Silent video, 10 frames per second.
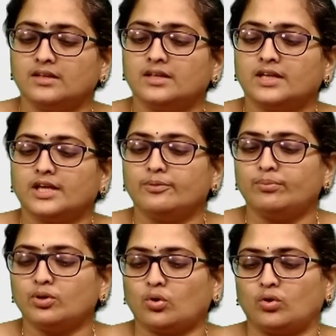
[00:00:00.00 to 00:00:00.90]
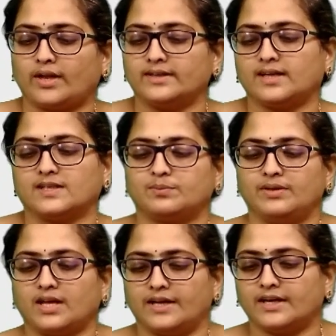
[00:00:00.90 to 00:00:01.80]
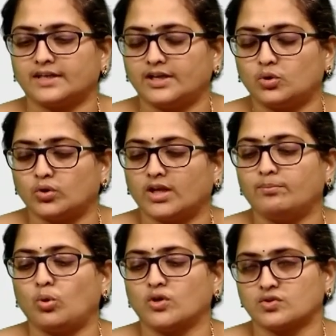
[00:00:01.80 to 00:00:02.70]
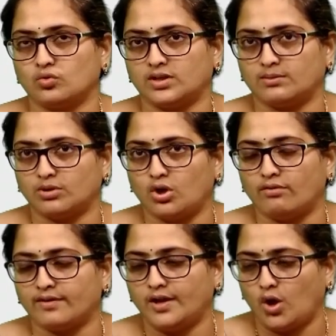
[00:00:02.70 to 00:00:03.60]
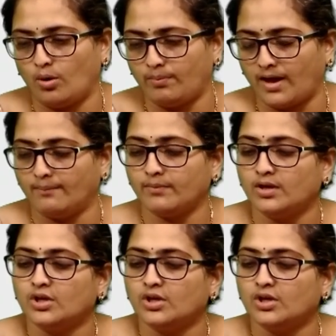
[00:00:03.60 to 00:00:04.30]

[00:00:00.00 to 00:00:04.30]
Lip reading: input voltage has been connected to a positive terminal of an op amp,